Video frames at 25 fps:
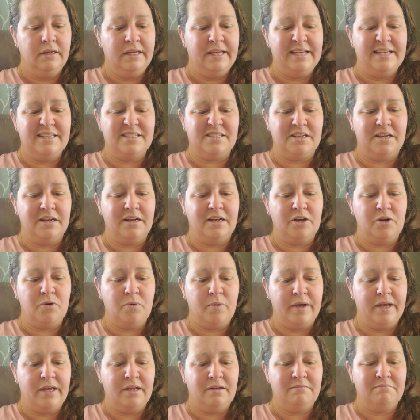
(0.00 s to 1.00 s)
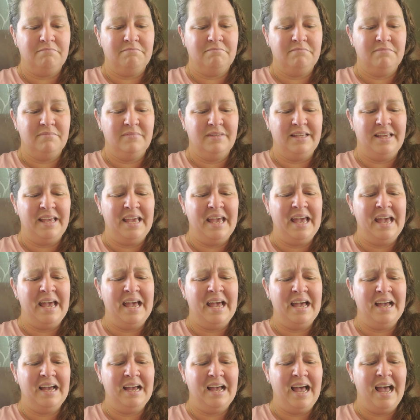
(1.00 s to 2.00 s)
He's gonna quit.
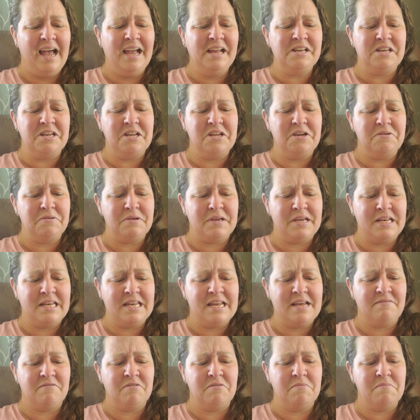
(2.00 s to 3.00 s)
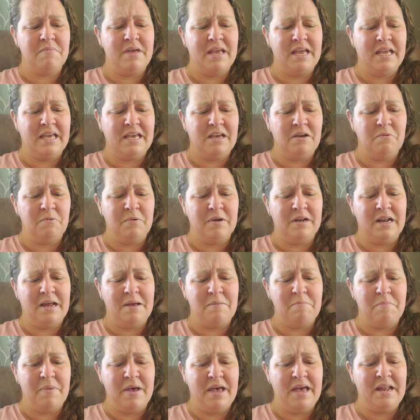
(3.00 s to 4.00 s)
Yeah, I knew he'd never make it when I
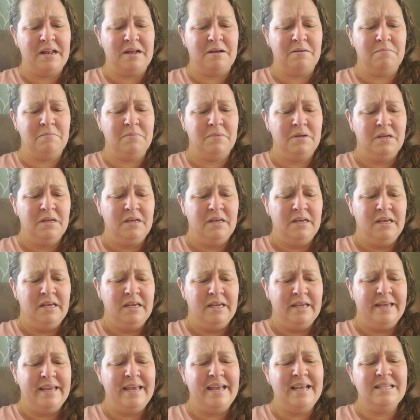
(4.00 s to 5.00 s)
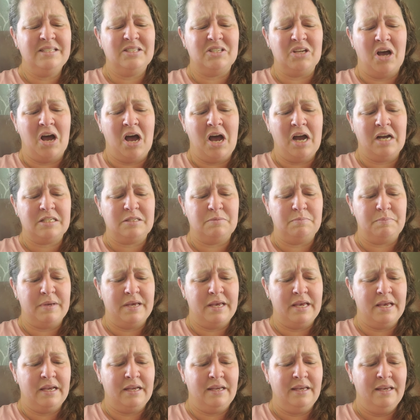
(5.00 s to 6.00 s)
bet him. He talks
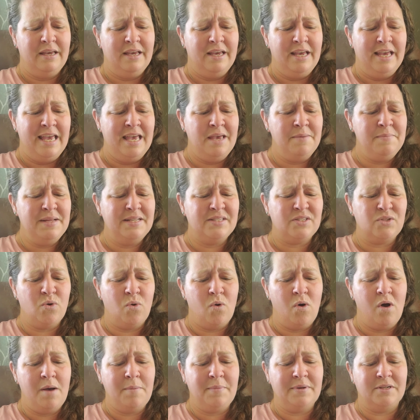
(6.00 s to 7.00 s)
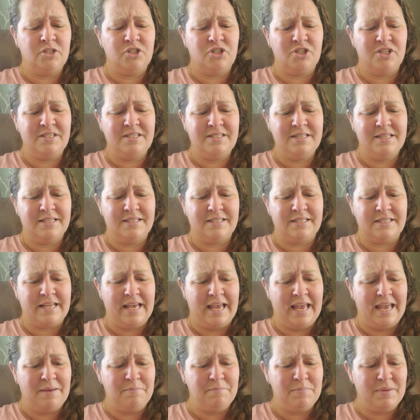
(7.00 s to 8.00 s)
big. Him and Tom are just the
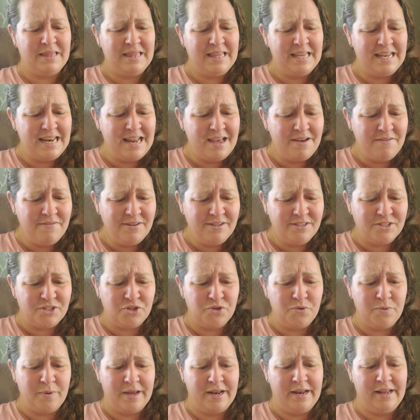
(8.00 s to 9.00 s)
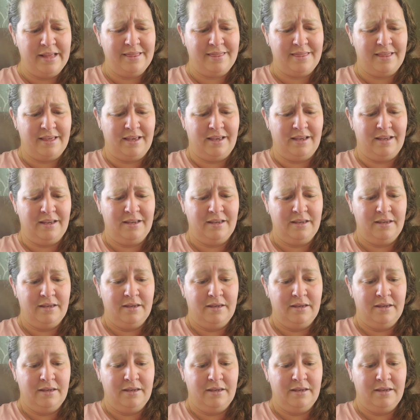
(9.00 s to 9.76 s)
same, but they never do anything.